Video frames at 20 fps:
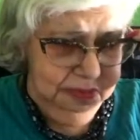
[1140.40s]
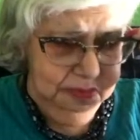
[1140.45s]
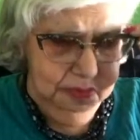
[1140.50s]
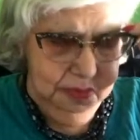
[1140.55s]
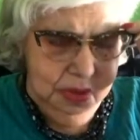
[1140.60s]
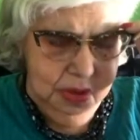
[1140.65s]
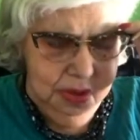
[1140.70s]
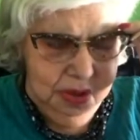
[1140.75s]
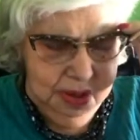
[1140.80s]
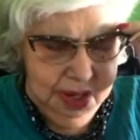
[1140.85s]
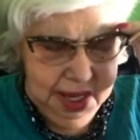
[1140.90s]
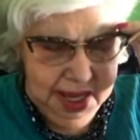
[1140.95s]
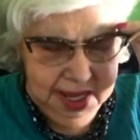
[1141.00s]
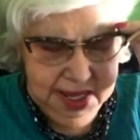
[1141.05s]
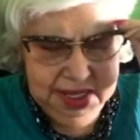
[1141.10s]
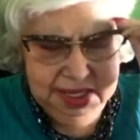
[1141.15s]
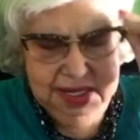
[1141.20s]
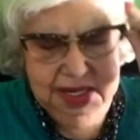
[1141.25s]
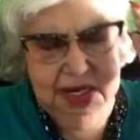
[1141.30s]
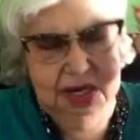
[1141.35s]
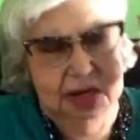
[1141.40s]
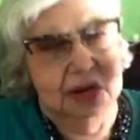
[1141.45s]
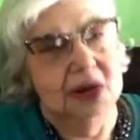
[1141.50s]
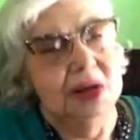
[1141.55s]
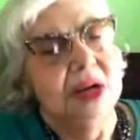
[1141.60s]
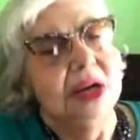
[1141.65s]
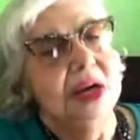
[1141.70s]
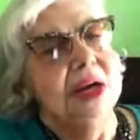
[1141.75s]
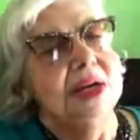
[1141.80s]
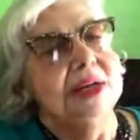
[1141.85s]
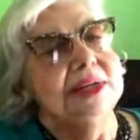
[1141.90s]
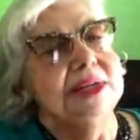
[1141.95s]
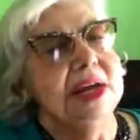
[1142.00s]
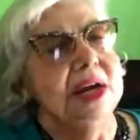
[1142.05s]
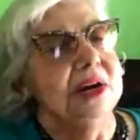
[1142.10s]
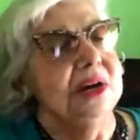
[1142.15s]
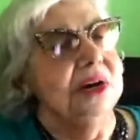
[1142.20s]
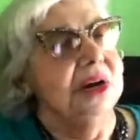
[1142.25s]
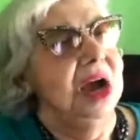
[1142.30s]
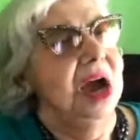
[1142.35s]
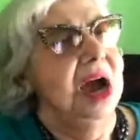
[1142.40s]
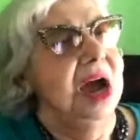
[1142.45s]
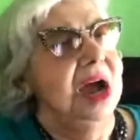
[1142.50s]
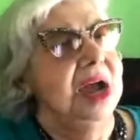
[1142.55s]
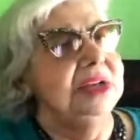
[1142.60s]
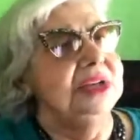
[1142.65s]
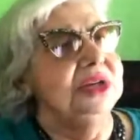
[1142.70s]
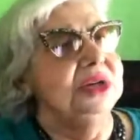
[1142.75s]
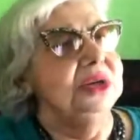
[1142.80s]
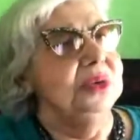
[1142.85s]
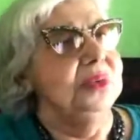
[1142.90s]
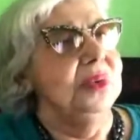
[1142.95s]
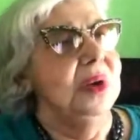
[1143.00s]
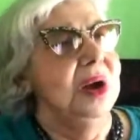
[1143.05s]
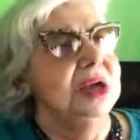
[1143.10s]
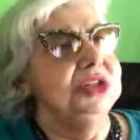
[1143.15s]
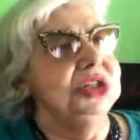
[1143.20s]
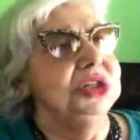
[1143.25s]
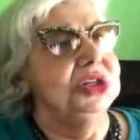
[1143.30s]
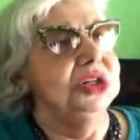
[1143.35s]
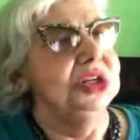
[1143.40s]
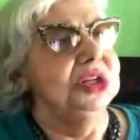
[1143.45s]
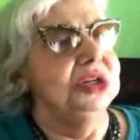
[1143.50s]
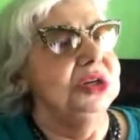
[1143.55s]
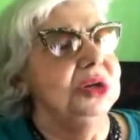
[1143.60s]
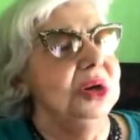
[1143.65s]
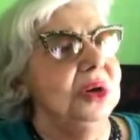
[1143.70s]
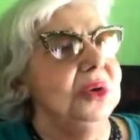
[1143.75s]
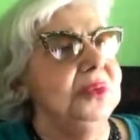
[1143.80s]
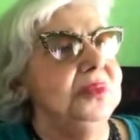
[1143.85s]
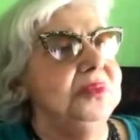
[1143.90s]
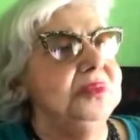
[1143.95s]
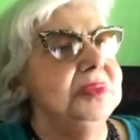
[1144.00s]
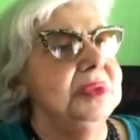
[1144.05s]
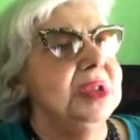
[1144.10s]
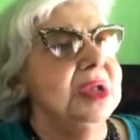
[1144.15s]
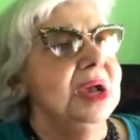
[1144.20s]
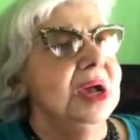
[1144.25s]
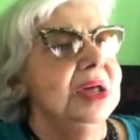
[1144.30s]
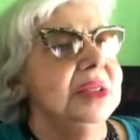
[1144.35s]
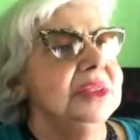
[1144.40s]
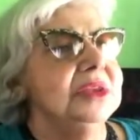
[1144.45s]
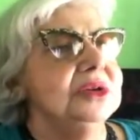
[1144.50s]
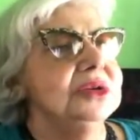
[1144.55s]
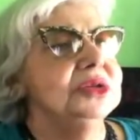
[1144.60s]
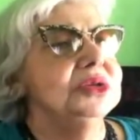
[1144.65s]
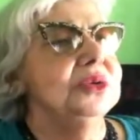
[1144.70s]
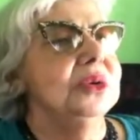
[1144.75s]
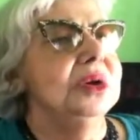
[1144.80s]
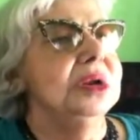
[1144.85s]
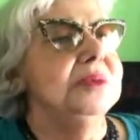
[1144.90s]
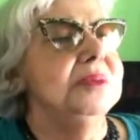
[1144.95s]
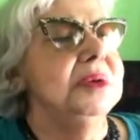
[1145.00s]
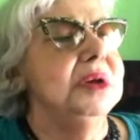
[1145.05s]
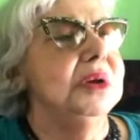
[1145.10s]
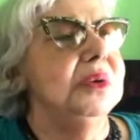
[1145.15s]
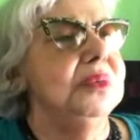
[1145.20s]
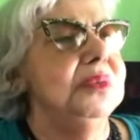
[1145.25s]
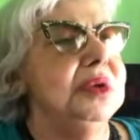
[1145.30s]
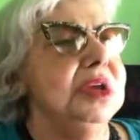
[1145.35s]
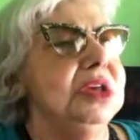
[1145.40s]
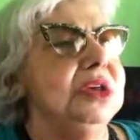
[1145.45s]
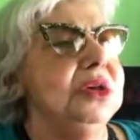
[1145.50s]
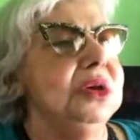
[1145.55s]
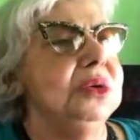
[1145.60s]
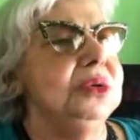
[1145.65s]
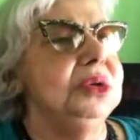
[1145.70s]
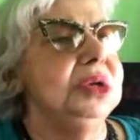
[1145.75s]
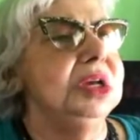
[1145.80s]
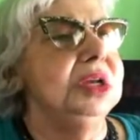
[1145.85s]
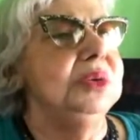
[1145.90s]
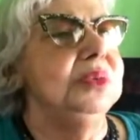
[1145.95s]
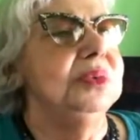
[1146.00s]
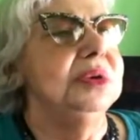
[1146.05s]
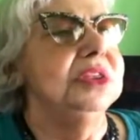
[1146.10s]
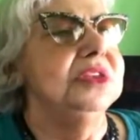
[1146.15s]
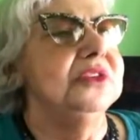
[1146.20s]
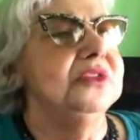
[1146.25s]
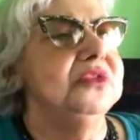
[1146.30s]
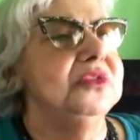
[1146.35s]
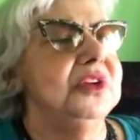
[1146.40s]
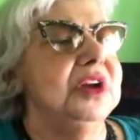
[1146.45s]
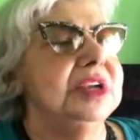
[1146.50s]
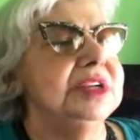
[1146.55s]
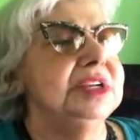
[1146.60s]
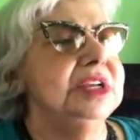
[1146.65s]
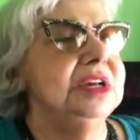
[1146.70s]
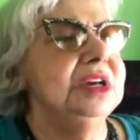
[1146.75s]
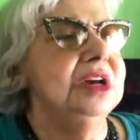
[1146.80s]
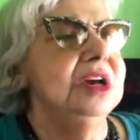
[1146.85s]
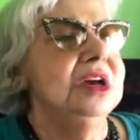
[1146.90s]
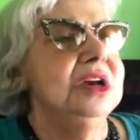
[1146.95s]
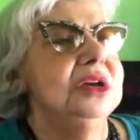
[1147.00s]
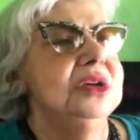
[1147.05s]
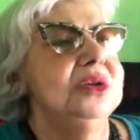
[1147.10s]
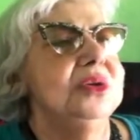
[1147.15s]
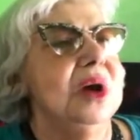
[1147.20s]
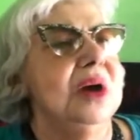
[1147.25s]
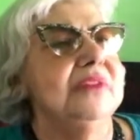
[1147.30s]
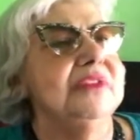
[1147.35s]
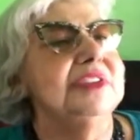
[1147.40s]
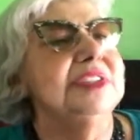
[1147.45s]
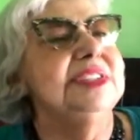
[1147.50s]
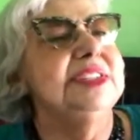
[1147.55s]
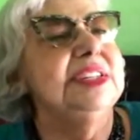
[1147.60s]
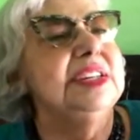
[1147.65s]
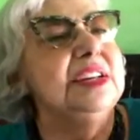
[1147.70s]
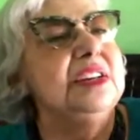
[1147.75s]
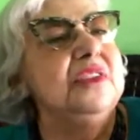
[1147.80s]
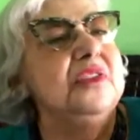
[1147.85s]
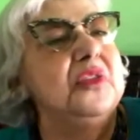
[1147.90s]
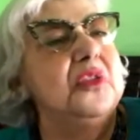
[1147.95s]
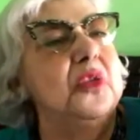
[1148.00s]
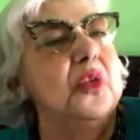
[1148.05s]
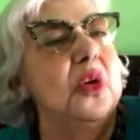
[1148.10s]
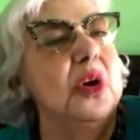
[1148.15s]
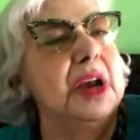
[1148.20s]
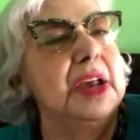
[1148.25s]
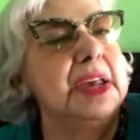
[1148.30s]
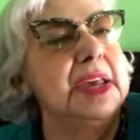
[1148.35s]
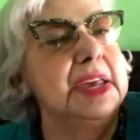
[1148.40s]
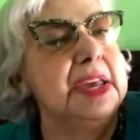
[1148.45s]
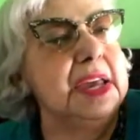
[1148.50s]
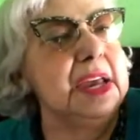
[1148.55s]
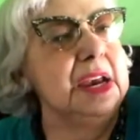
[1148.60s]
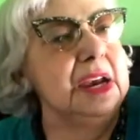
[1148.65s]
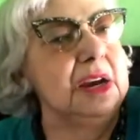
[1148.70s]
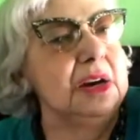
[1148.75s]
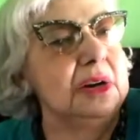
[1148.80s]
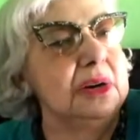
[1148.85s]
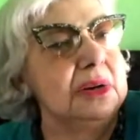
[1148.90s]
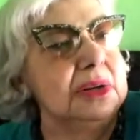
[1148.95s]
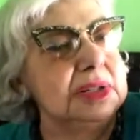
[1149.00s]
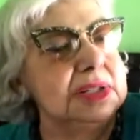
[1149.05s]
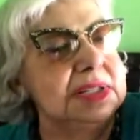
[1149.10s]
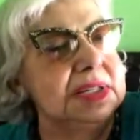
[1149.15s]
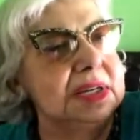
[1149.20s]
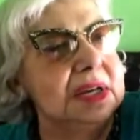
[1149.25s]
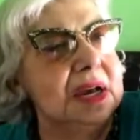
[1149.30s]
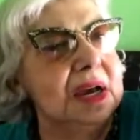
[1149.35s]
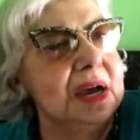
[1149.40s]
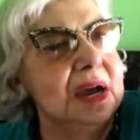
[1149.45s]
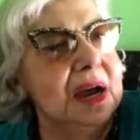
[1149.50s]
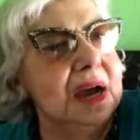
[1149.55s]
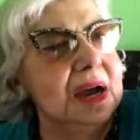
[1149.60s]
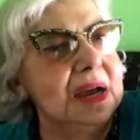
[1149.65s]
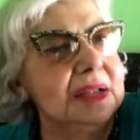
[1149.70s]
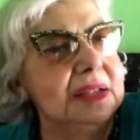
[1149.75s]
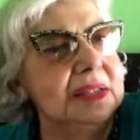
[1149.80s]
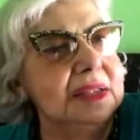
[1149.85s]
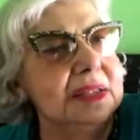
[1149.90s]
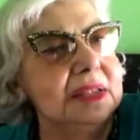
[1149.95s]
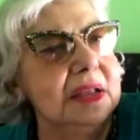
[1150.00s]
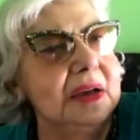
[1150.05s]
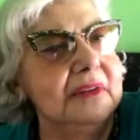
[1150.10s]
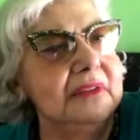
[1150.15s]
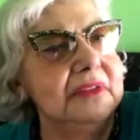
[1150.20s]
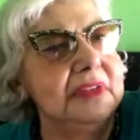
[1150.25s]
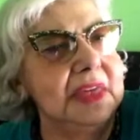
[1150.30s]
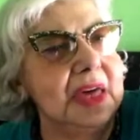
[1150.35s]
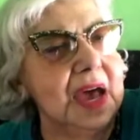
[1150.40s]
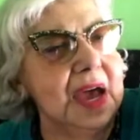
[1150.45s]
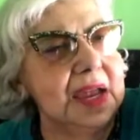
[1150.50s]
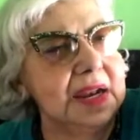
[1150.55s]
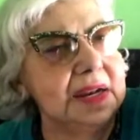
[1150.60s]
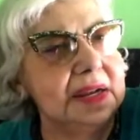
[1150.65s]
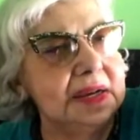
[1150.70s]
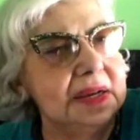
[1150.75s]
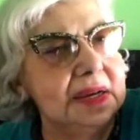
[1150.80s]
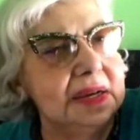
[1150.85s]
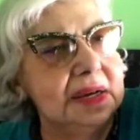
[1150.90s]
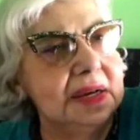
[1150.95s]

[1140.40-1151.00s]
Good morning, Tara. Tara, I do want you to know there's going to be a reunion with a friend you haven't seen for years. I love that.